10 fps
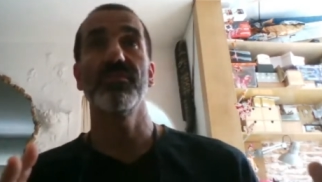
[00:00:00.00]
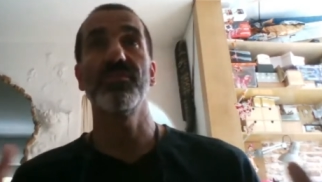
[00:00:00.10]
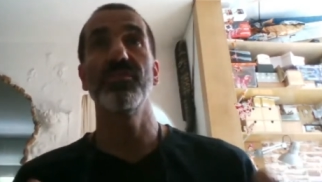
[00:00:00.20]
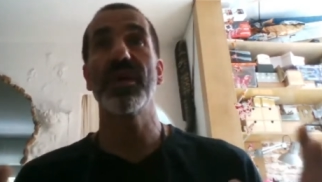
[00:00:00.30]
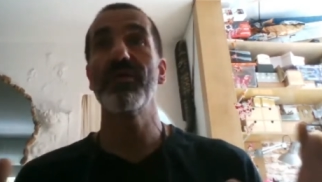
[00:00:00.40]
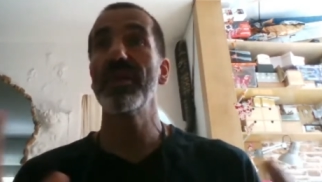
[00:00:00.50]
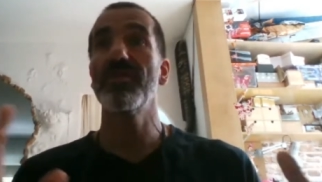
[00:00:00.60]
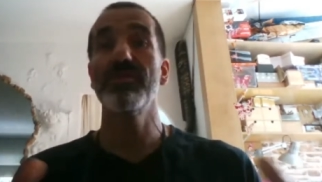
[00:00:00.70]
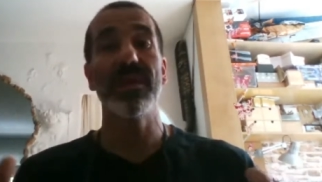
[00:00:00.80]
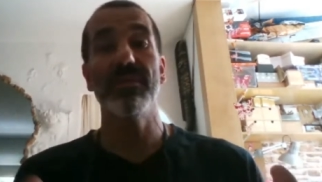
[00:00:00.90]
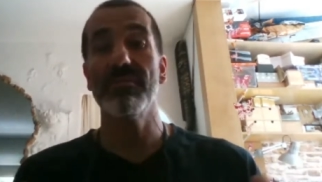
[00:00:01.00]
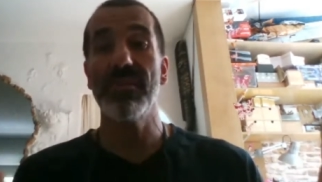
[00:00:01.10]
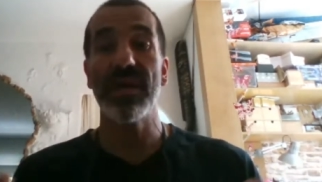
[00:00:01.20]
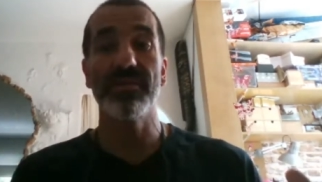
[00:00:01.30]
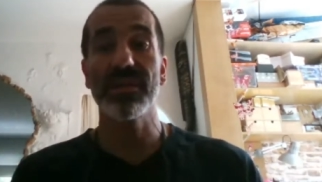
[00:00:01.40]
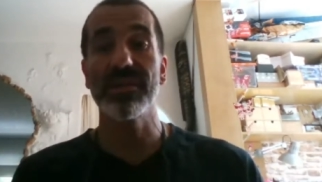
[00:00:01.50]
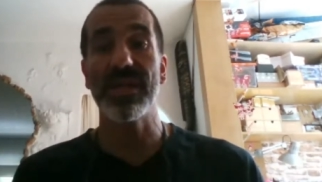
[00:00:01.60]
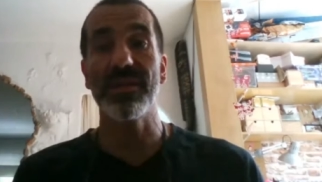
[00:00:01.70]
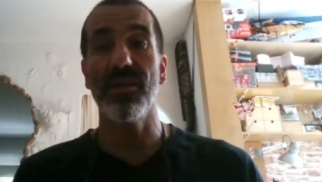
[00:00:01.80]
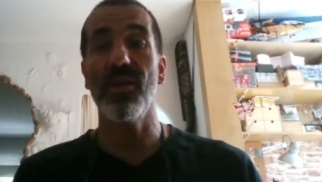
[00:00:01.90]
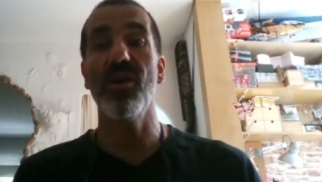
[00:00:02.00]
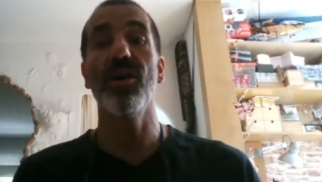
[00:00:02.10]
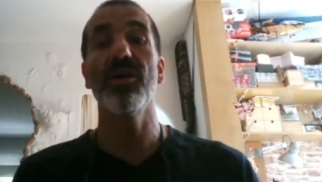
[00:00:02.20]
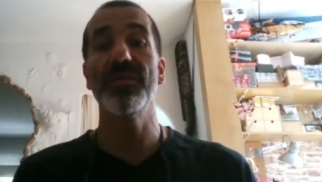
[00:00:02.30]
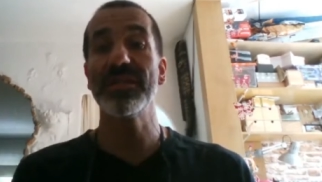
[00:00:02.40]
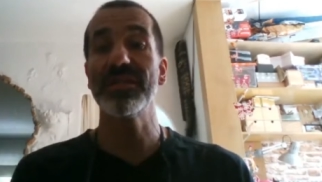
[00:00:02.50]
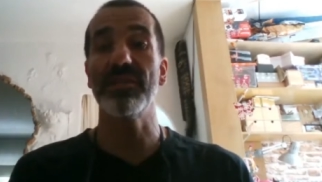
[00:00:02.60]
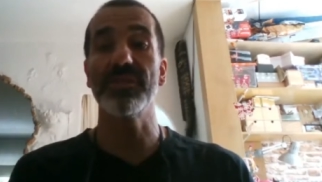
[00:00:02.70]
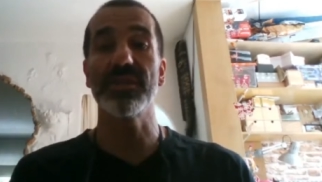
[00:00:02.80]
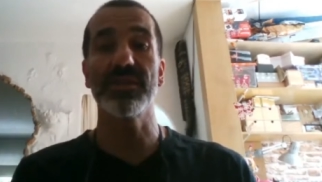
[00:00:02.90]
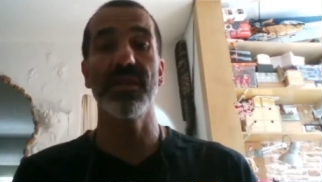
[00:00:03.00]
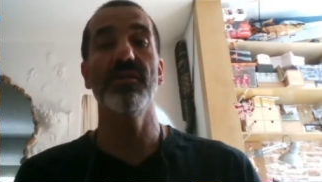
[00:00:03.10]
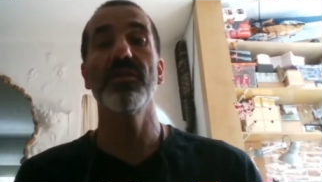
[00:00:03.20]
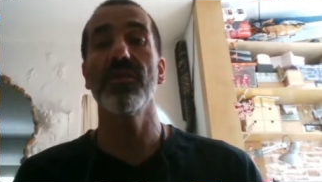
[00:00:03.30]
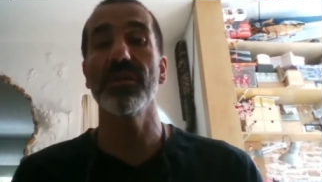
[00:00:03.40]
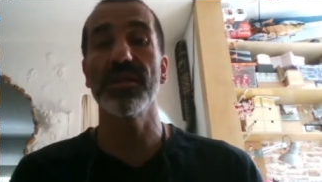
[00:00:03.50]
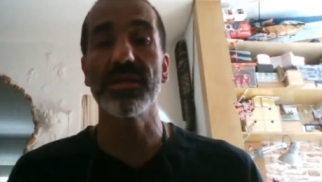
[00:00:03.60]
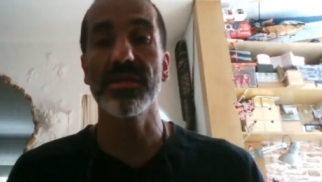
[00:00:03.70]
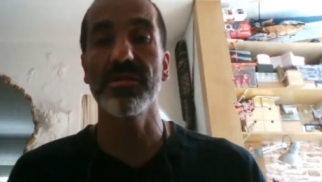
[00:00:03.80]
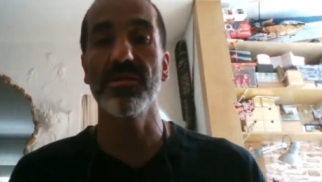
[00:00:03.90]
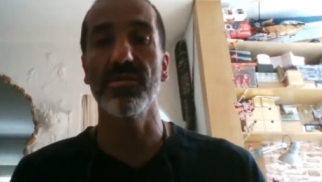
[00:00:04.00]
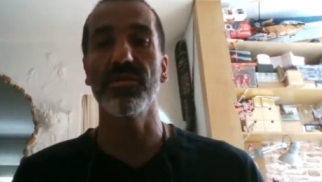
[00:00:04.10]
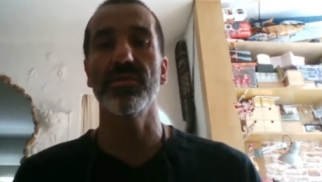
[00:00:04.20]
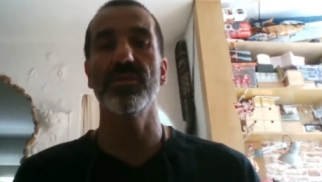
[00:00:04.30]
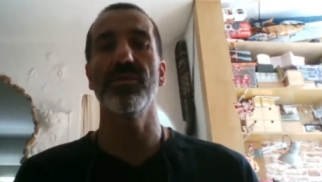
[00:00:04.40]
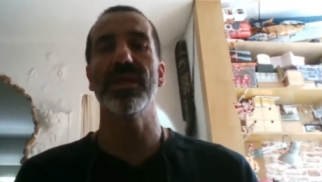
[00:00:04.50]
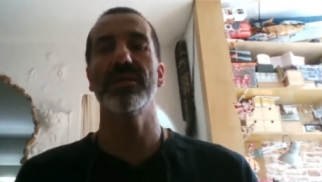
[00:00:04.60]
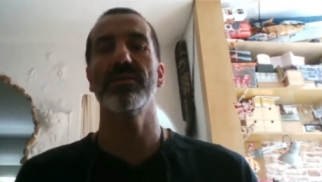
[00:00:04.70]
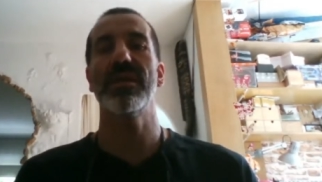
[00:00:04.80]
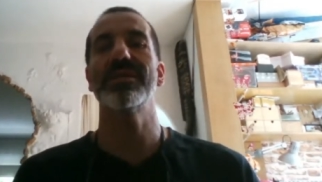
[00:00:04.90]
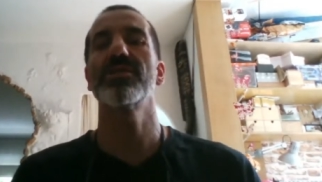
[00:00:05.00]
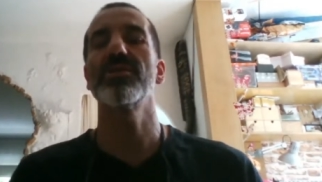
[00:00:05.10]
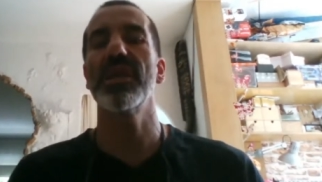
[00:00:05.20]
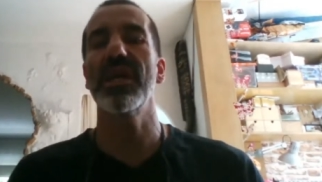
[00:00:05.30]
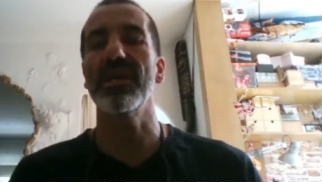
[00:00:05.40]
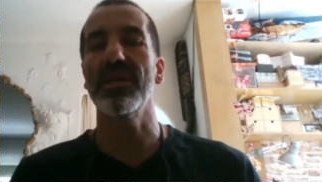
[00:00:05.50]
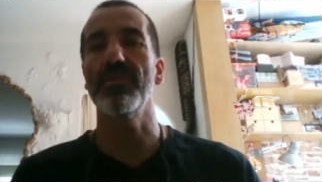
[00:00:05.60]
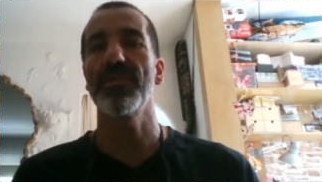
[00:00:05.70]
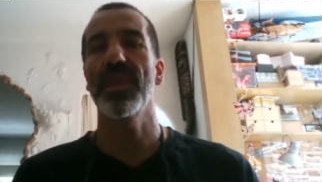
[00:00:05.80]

to a greater minor extent all of these services. They offer all these to, to us as a society.